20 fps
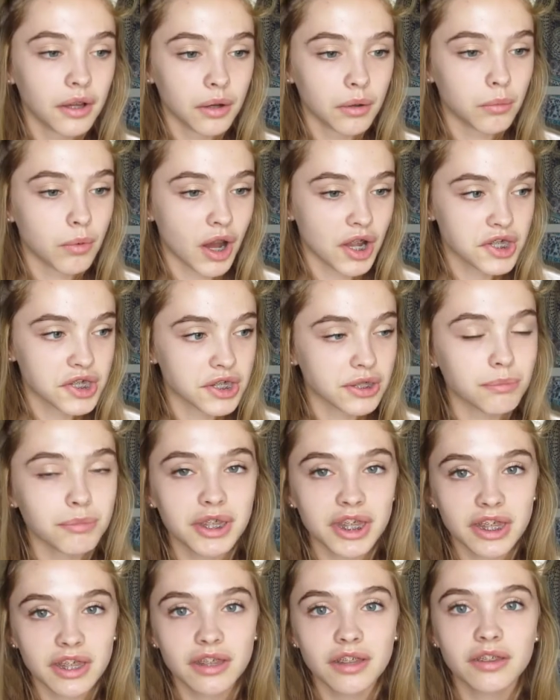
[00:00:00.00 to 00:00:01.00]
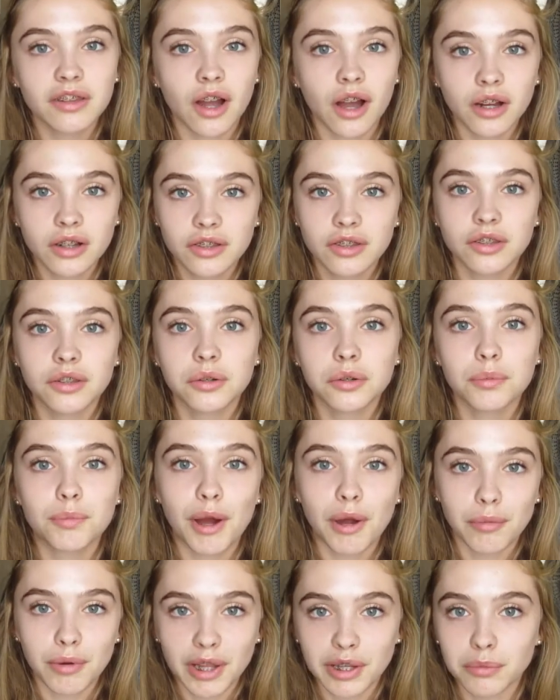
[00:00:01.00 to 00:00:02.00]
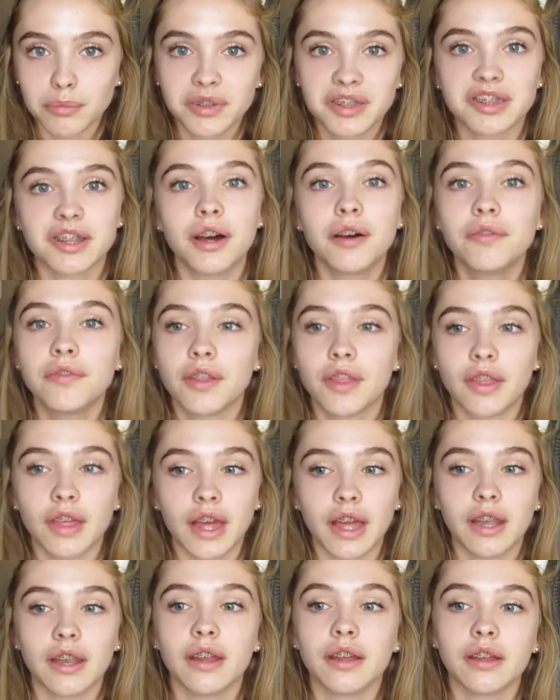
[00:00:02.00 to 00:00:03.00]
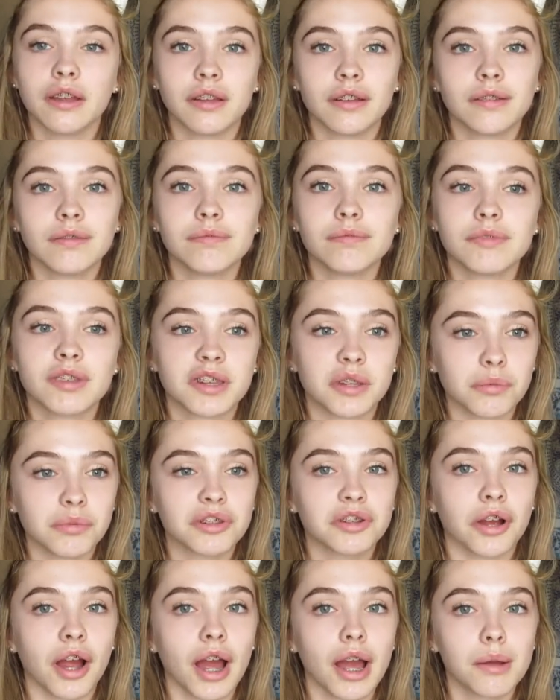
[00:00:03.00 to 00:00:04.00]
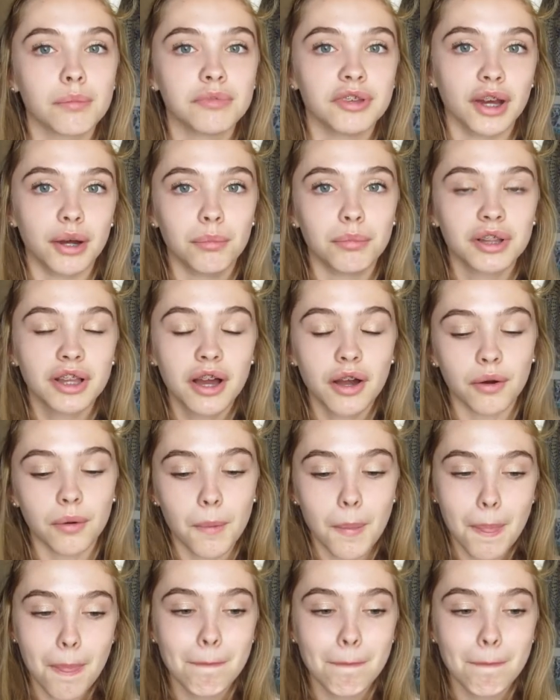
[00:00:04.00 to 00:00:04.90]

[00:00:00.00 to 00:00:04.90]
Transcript: watching me talk to you about random stuff, then subscribe down below.